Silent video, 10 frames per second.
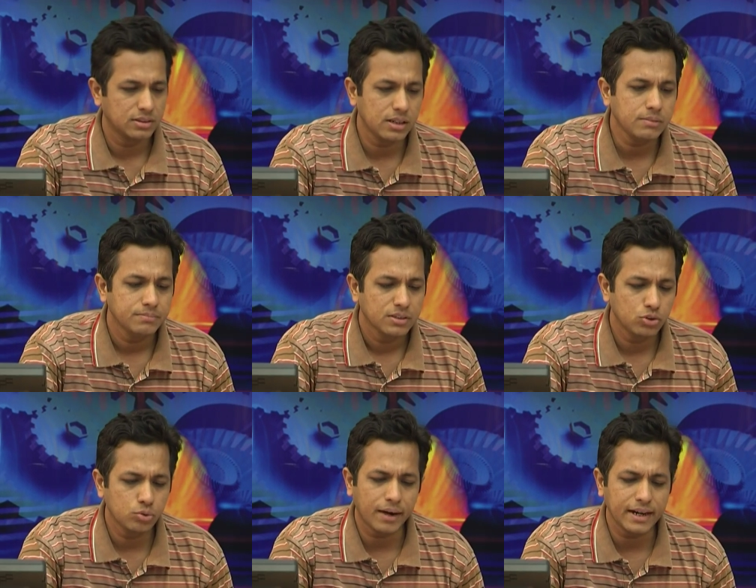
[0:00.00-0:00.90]
yeah
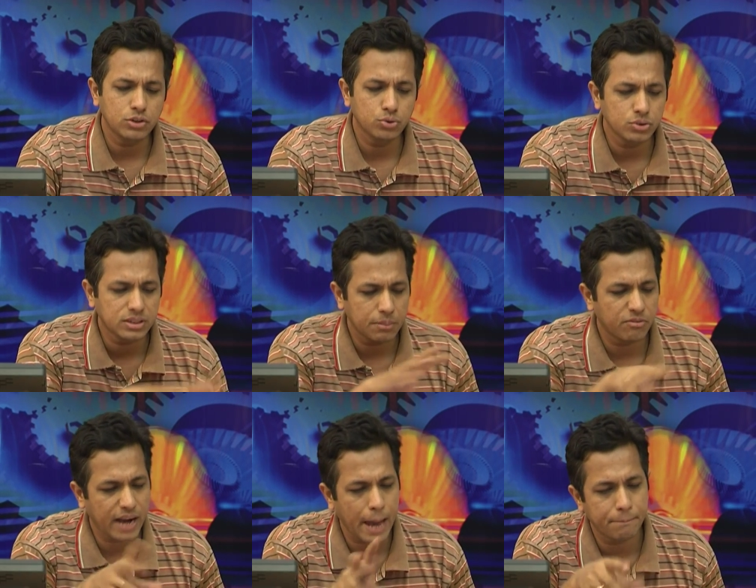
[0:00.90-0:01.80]
you might choose some
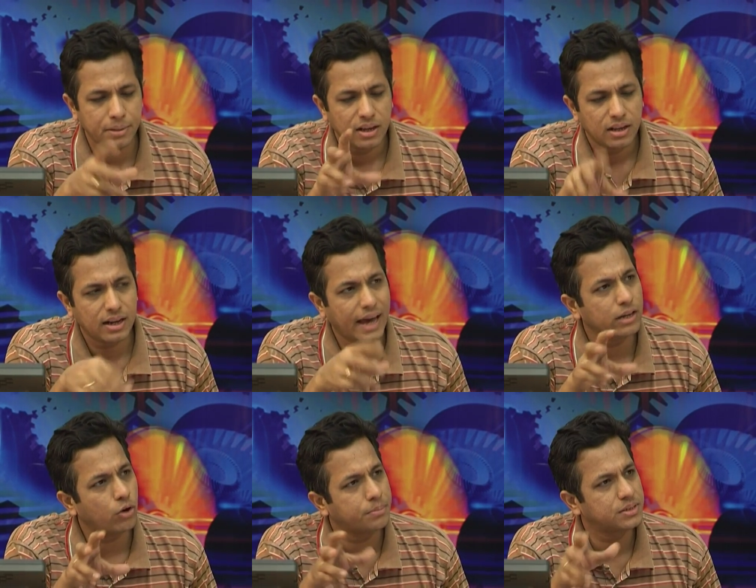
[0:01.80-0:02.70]
wrap
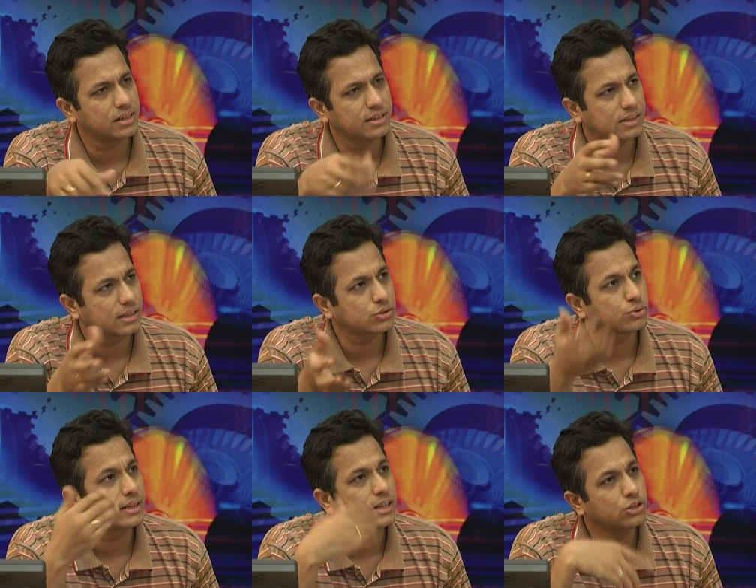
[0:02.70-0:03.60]
line option etc so
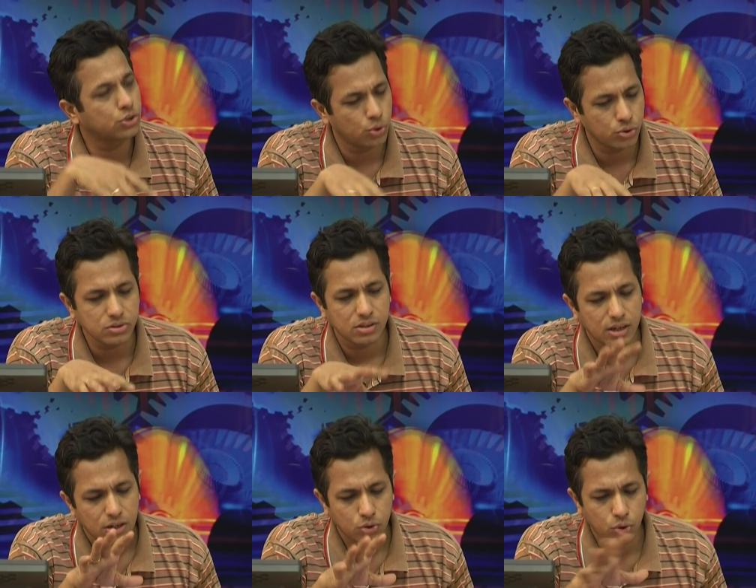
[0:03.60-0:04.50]
that it shows
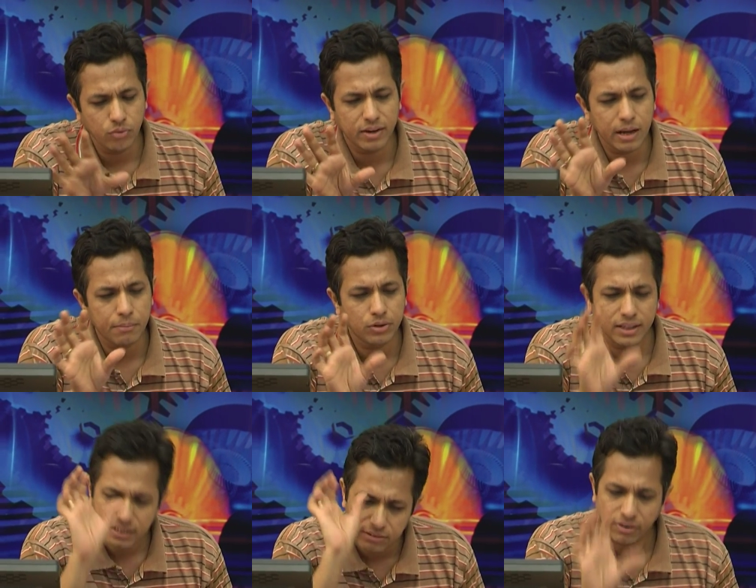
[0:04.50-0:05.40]
do not worry about
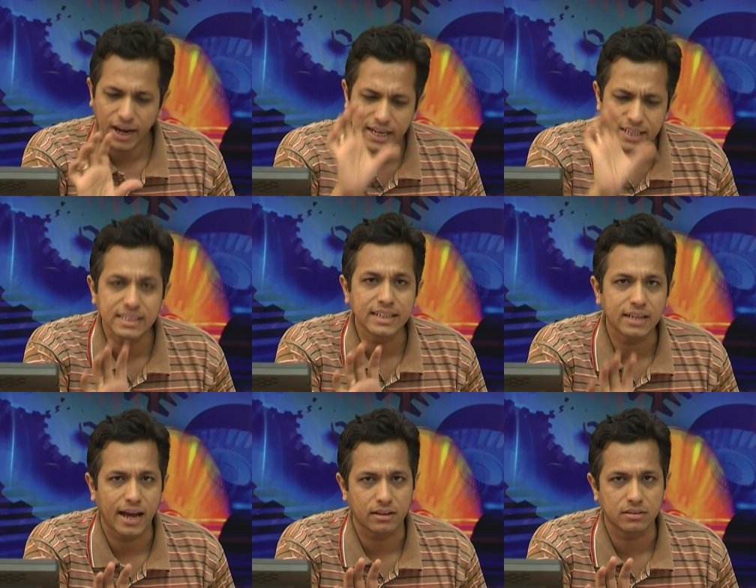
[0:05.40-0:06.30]
it the file is
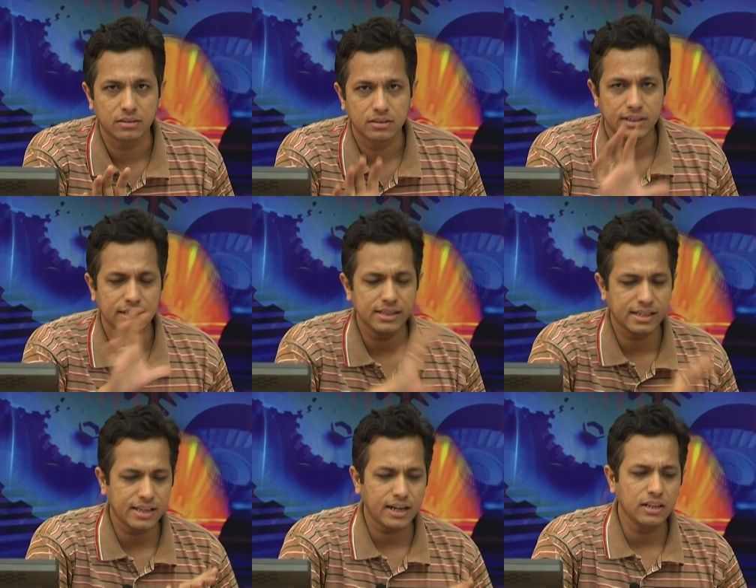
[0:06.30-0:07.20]
intact it is
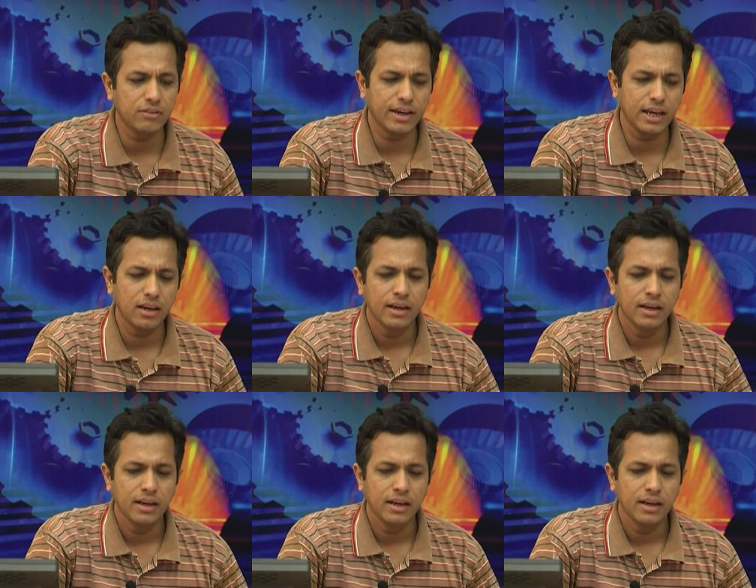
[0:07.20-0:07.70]
exactly the way